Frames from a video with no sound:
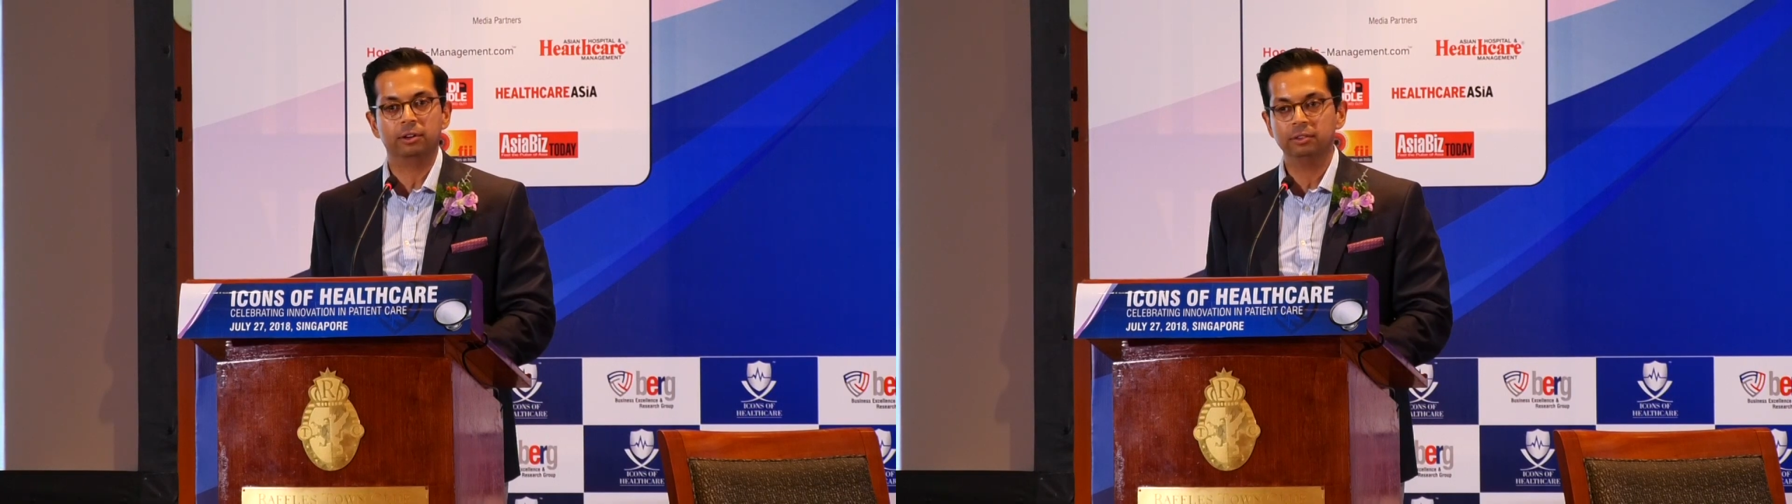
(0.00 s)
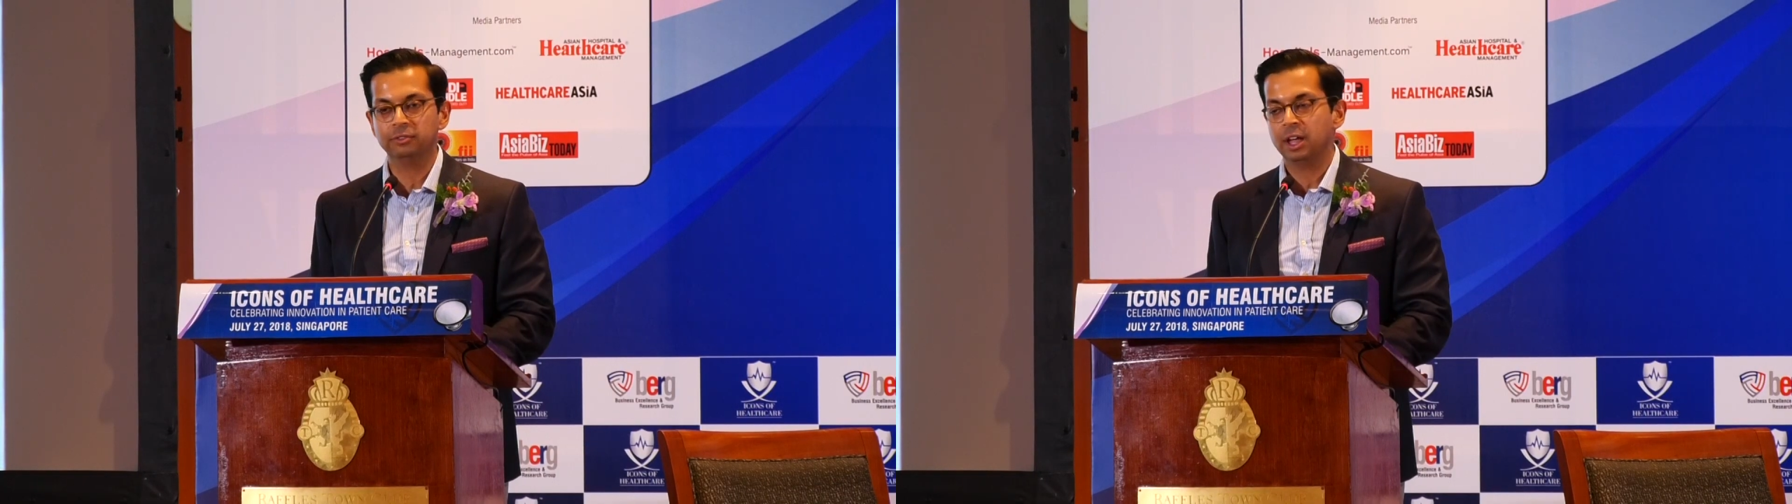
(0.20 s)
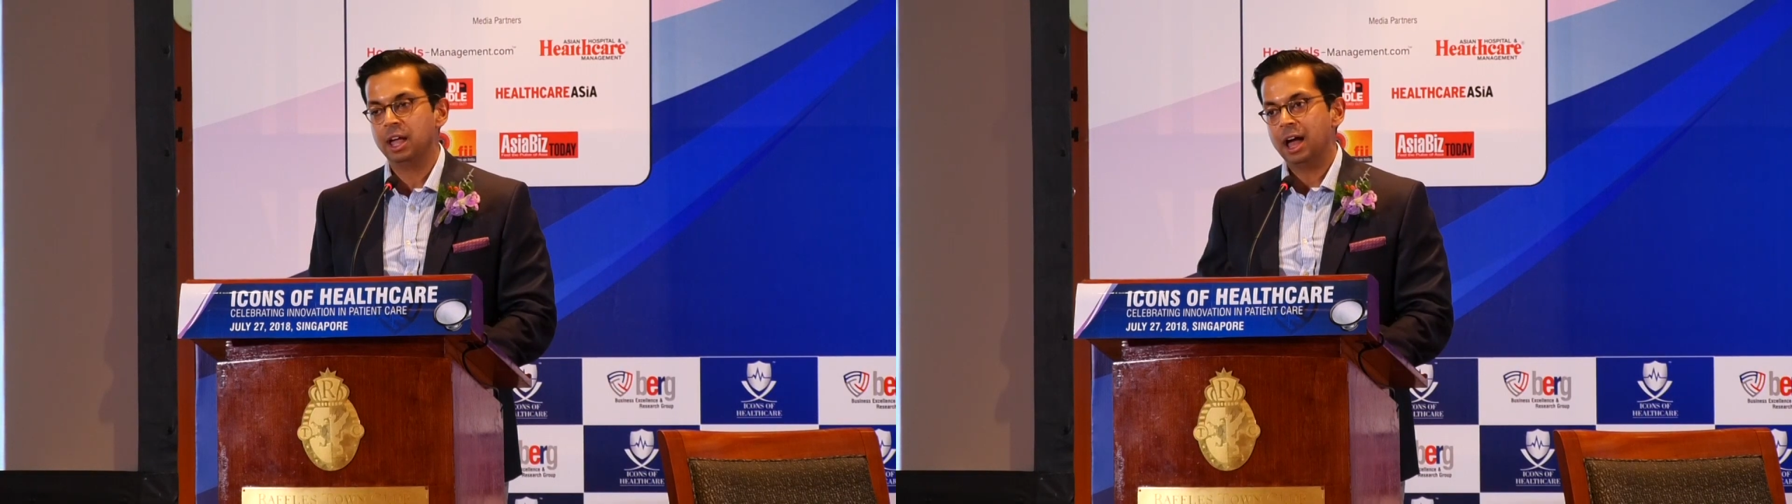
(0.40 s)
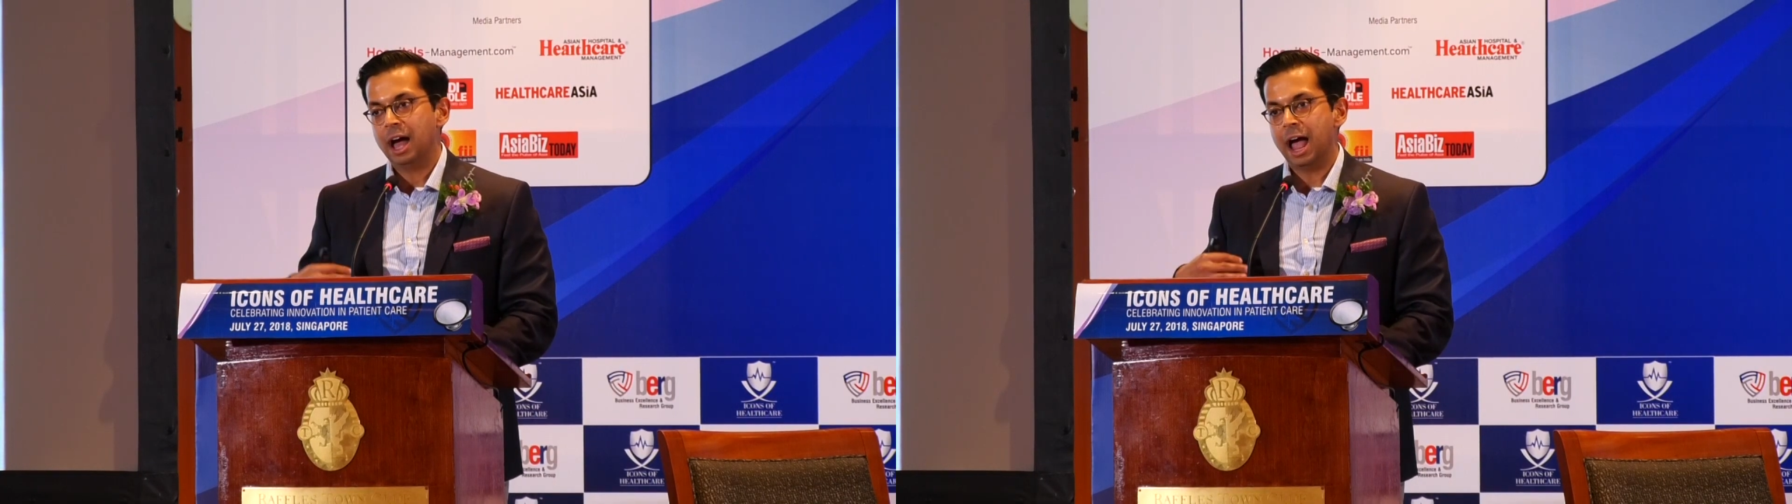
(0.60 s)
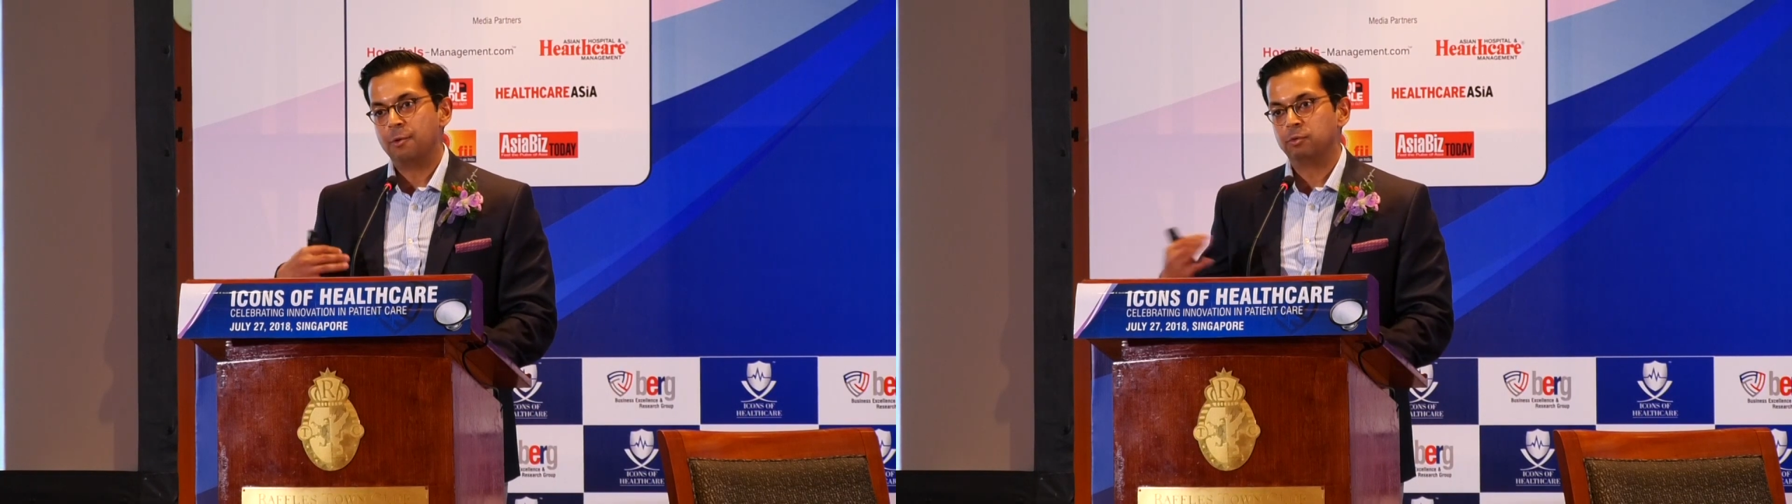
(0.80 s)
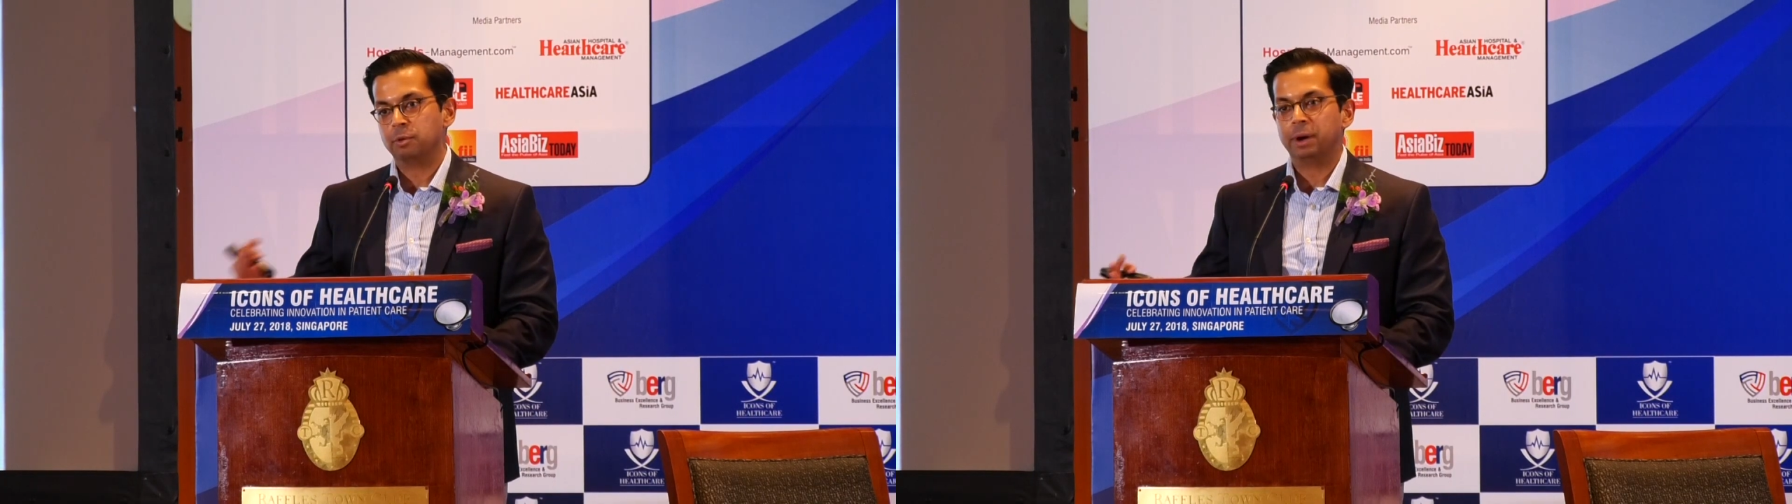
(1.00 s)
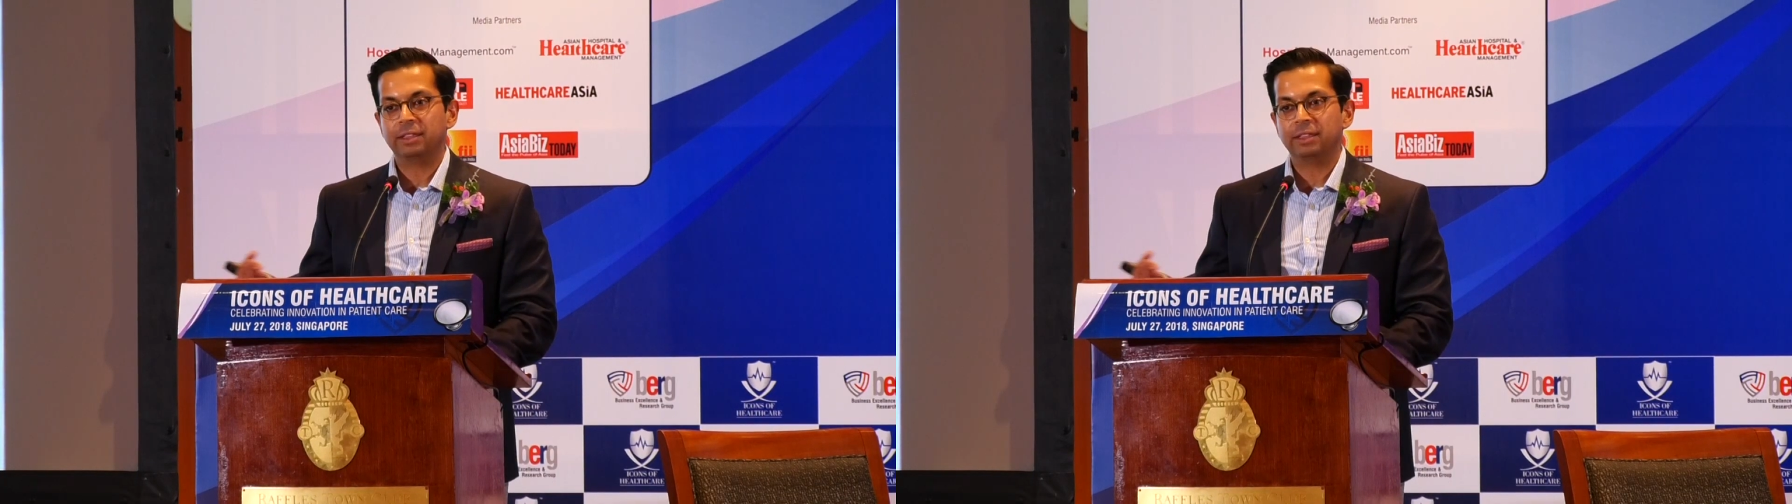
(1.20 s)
Cybersecurity is so